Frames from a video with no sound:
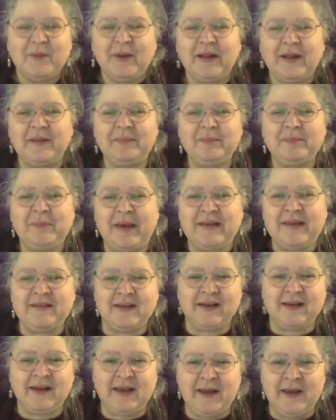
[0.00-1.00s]
Well,
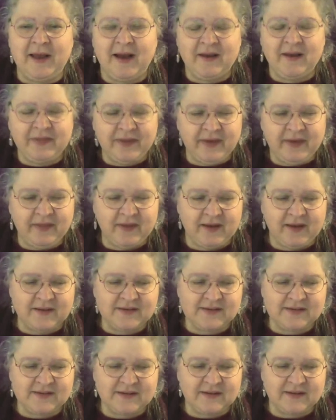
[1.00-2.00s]
basically, I think
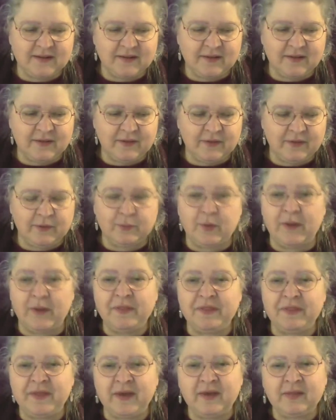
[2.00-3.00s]
that the
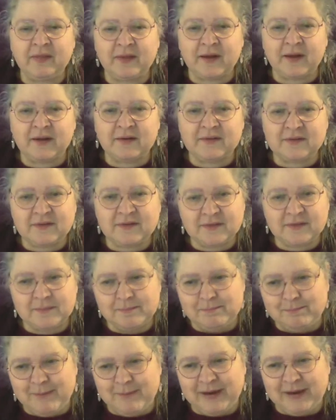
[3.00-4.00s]
one thing that
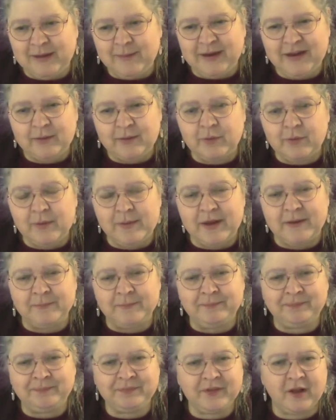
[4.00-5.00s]
many, many
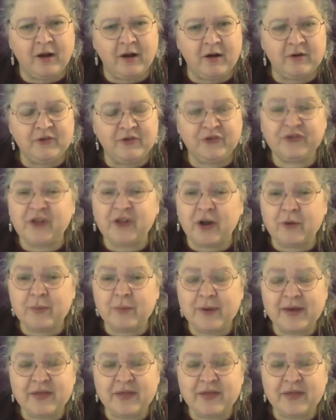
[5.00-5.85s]
women are stuck